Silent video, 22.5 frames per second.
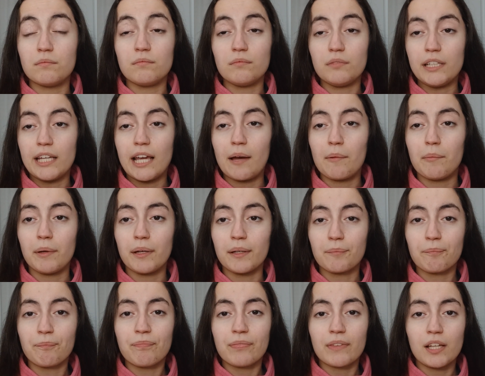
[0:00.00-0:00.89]

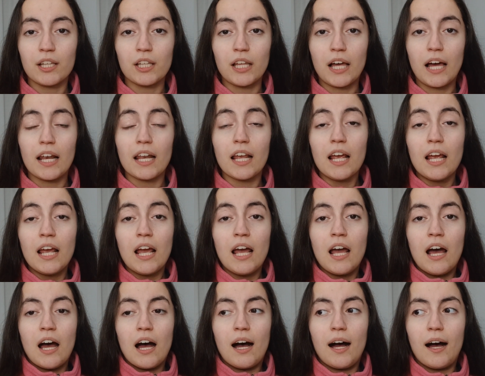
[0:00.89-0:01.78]
yapping a lot,
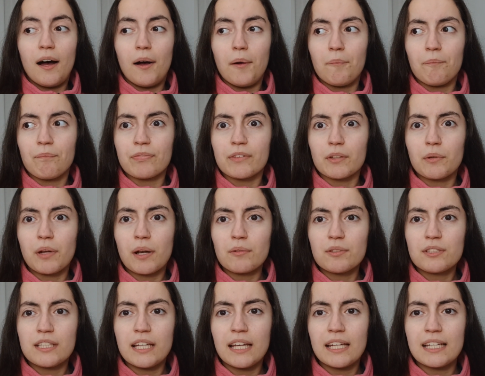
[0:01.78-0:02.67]
what I
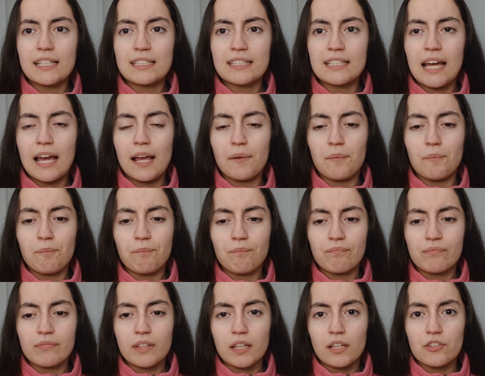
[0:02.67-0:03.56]
was saying is that
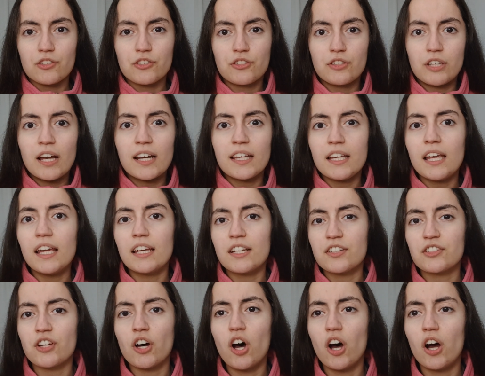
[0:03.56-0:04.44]
studying
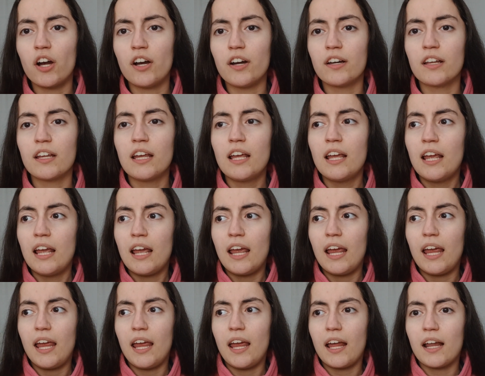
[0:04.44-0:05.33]
is hard,
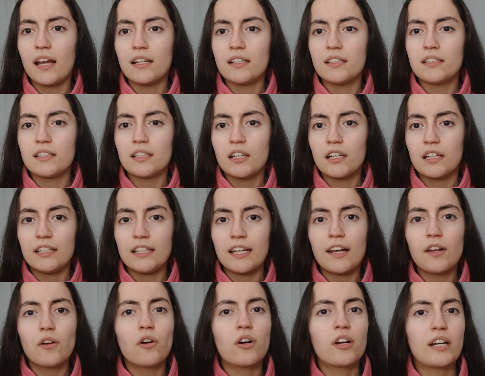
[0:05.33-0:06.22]
and
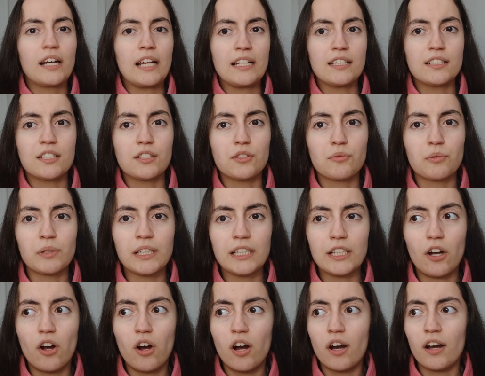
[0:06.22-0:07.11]
getting organized is
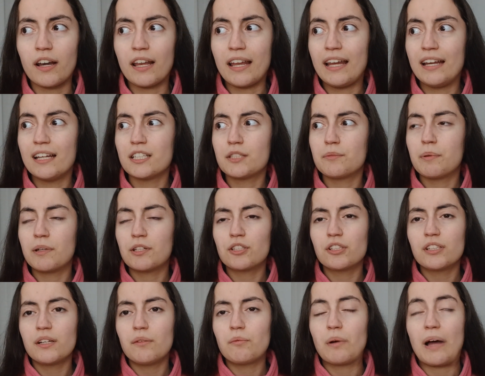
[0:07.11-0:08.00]
really hard. And
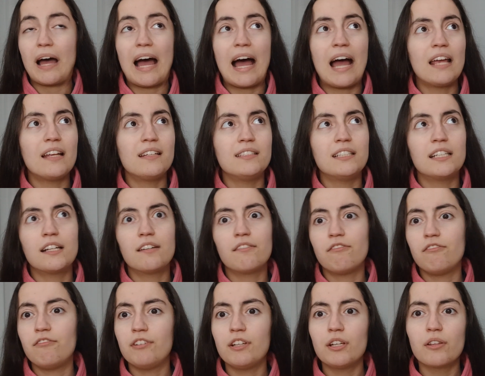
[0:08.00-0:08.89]
especially, I didn't
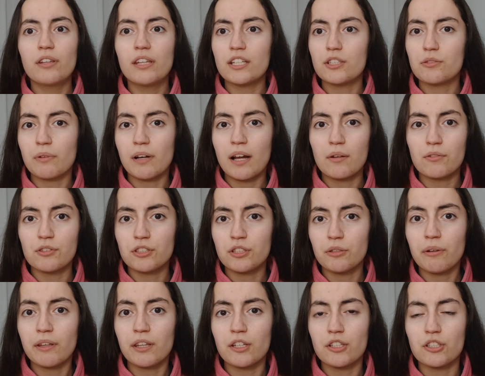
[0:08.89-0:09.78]
feel this when I was
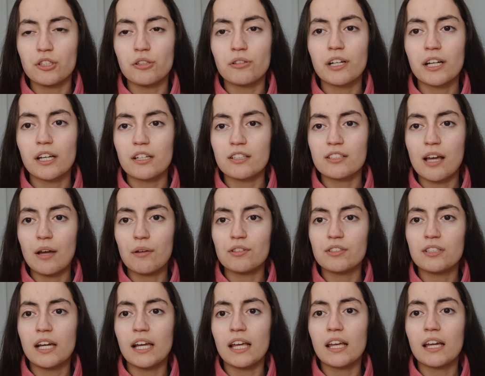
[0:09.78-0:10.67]
doing the degree because I
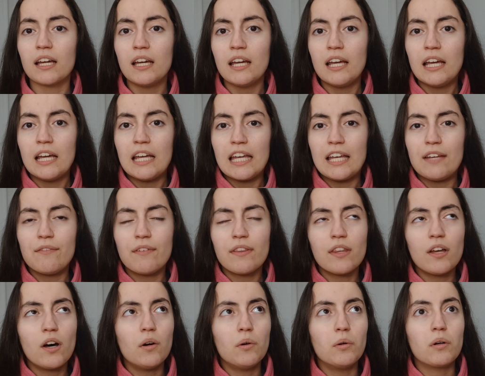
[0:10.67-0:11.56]
was like, even
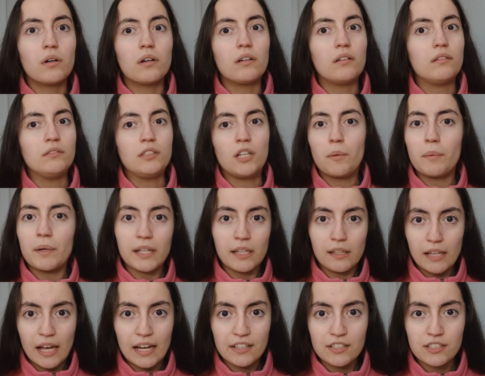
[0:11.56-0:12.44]
though nobody
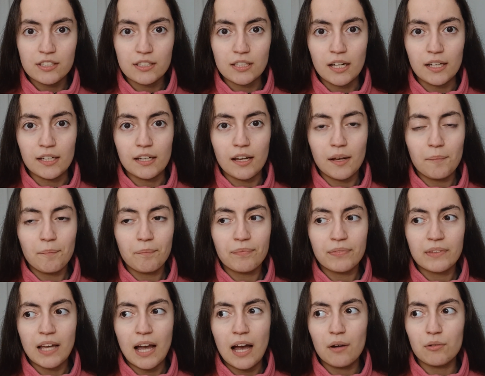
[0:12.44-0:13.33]
likes studying,
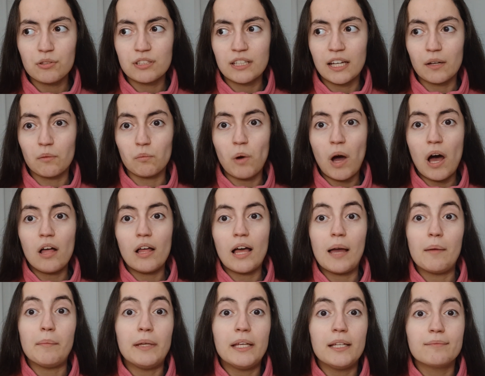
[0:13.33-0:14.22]
I was like, well,
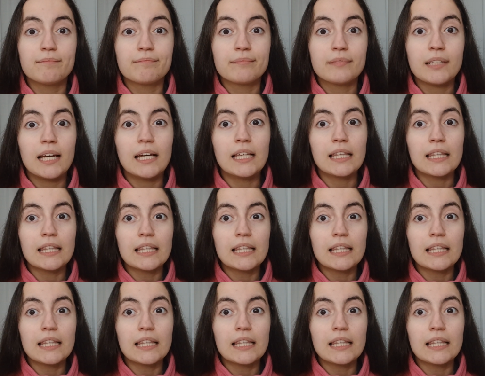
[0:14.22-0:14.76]
I mean, at